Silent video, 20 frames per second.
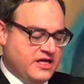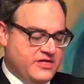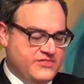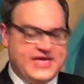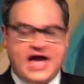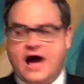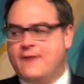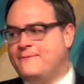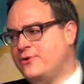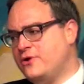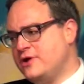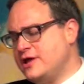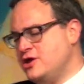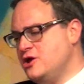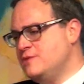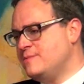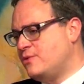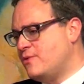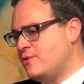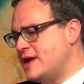The Alberta
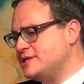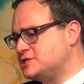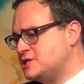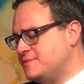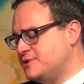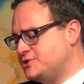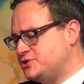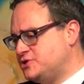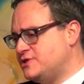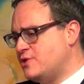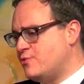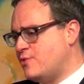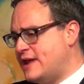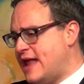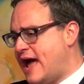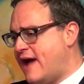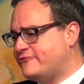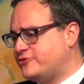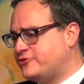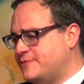Human Rights Commission that
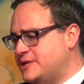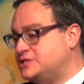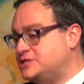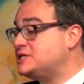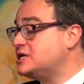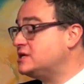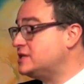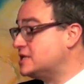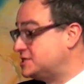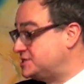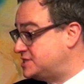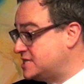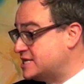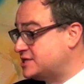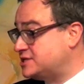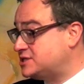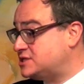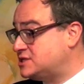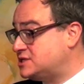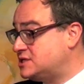went after me still
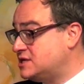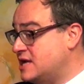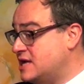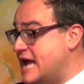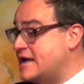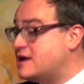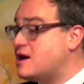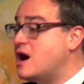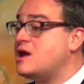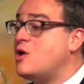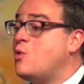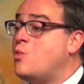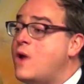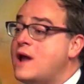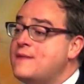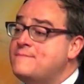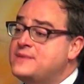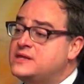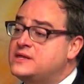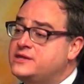exists. It got a
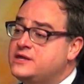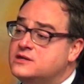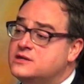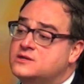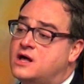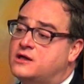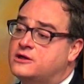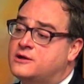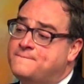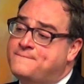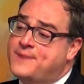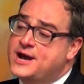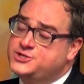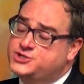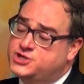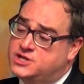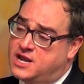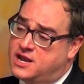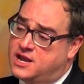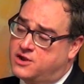$1 million
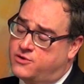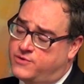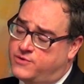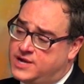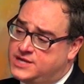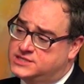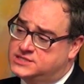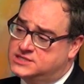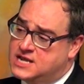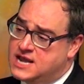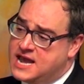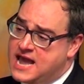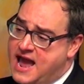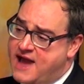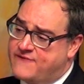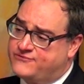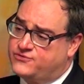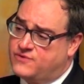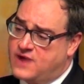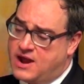budget increase
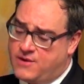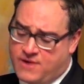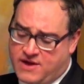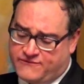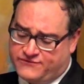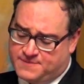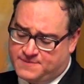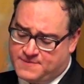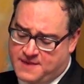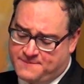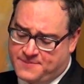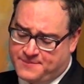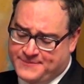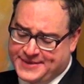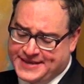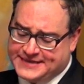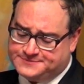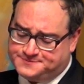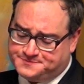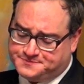after I roughed them up a
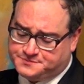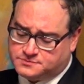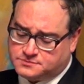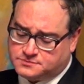bit.